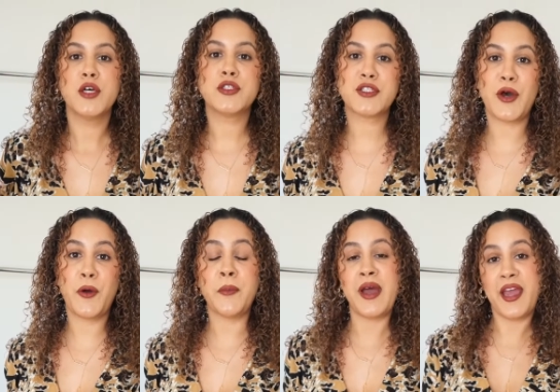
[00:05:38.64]

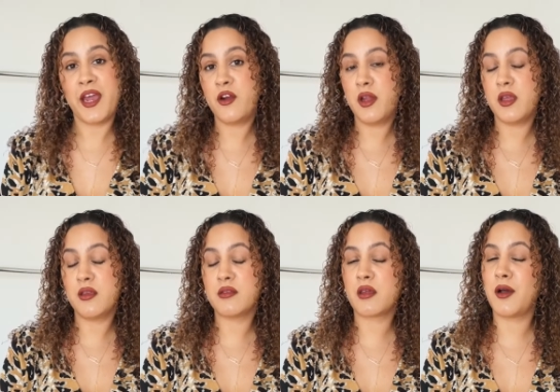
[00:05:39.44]
so my hair
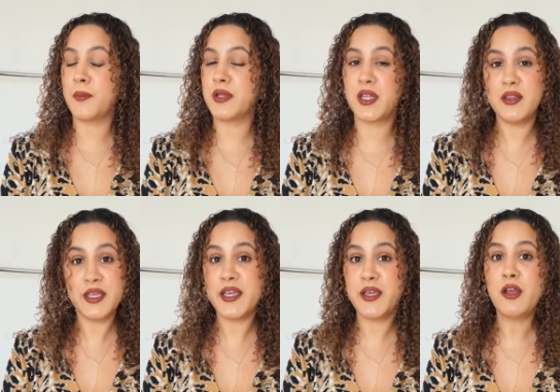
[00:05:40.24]
is
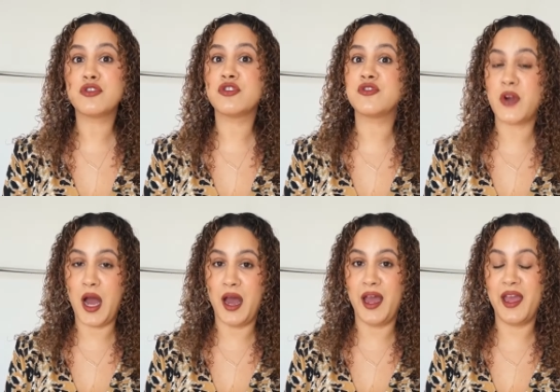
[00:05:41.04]
completely
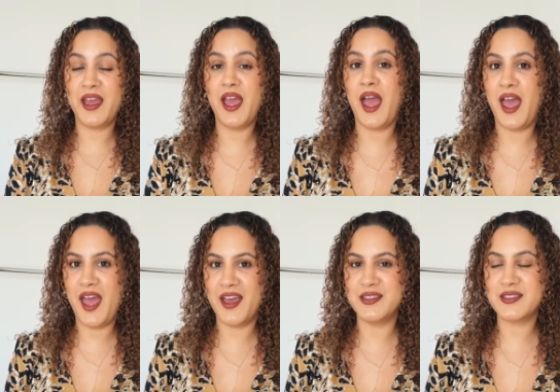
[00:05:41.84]
dry
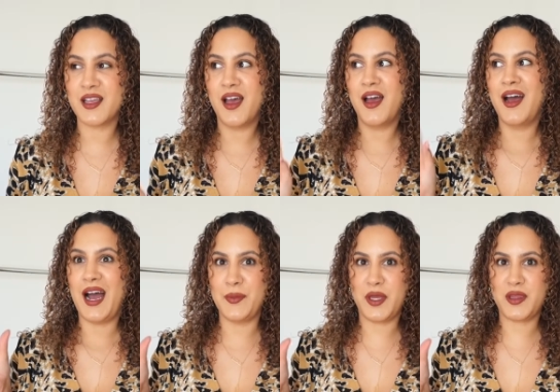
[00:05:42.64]
and
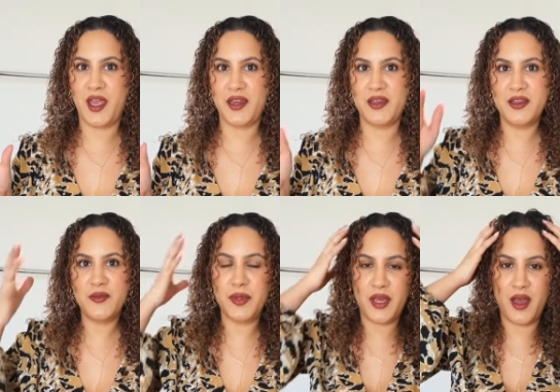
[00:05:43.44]
I'm
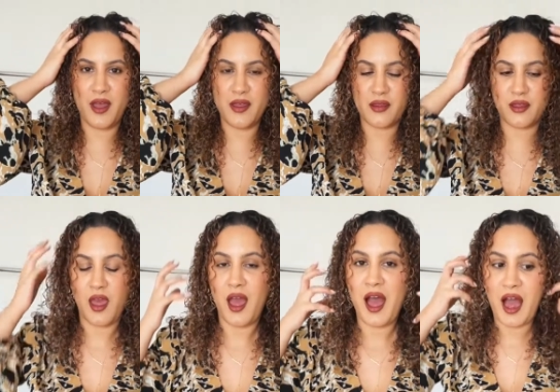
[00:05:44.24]
excited because
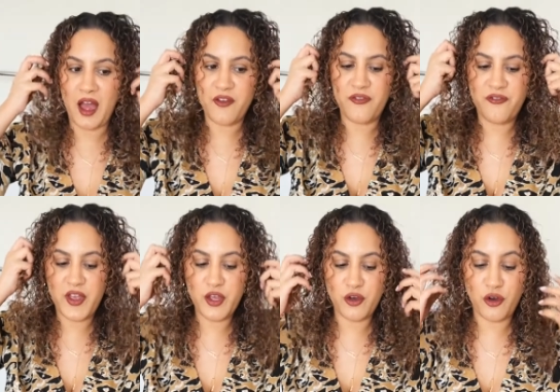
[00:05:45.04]
I
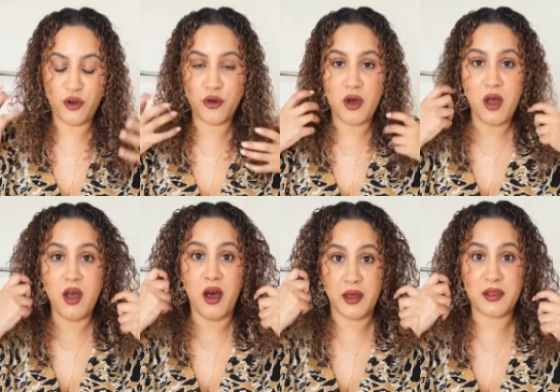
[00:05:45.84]
feel
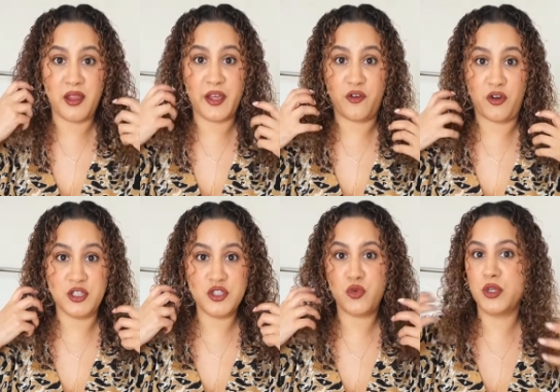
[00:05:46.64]
a slight
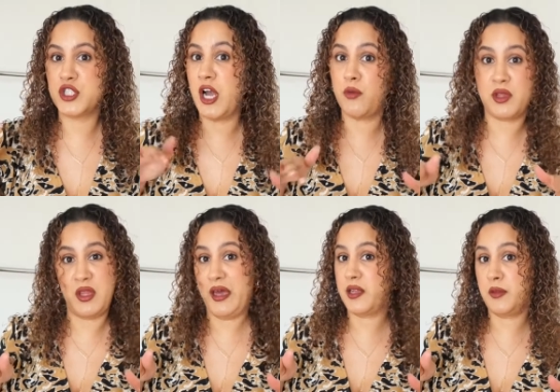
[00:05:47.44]
crunch, which I was
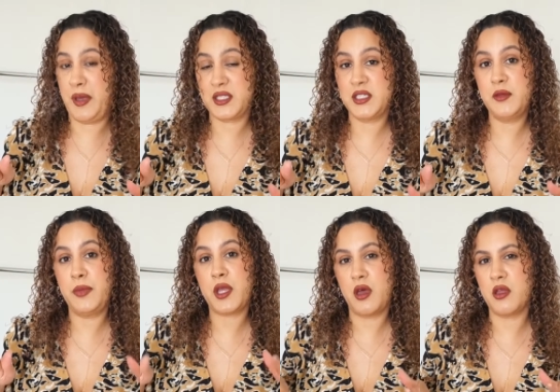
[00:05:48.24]
not expecting
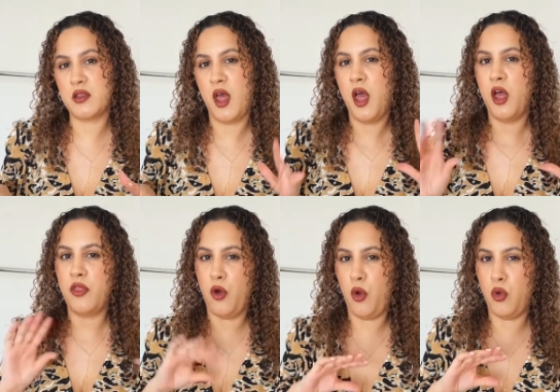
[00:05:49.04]
because
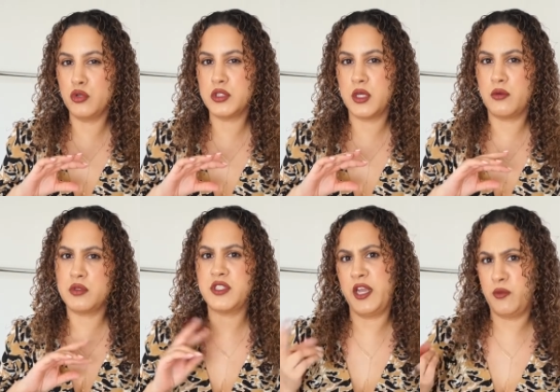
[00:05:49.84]
the hold
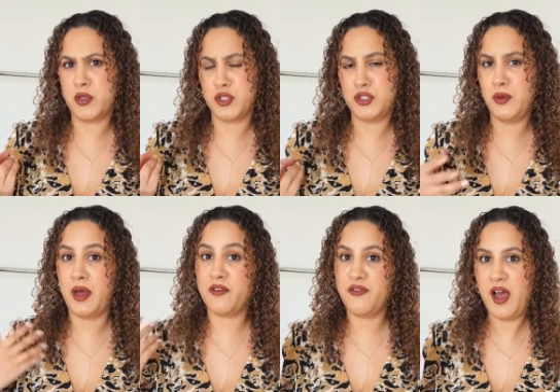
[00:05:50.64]
said it was a 2
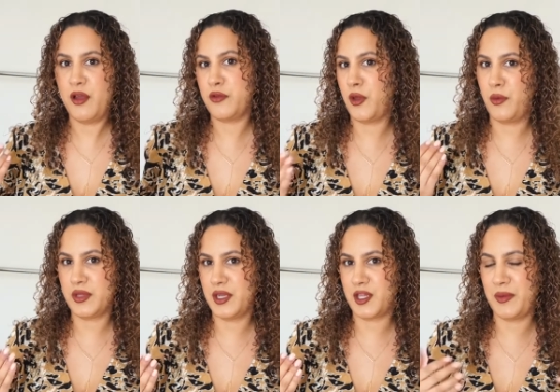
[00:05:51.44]
out of 5, so I
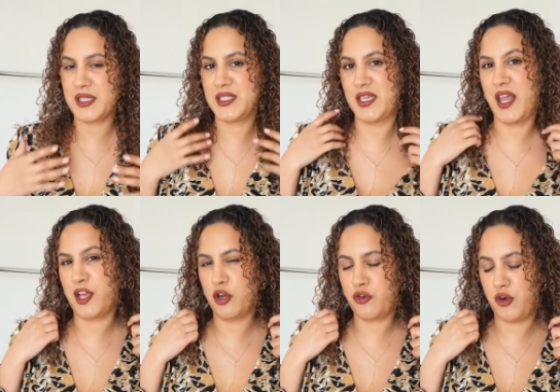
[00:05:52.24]
wasn't expecting
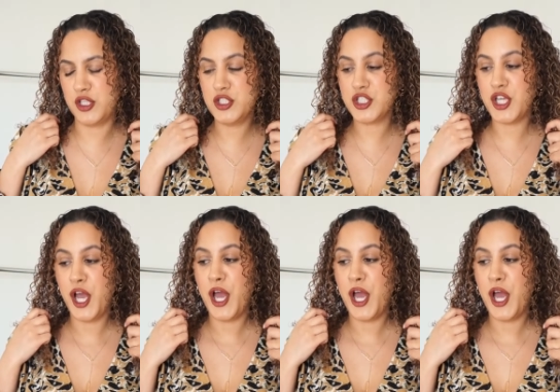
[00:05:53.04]
like a crunch.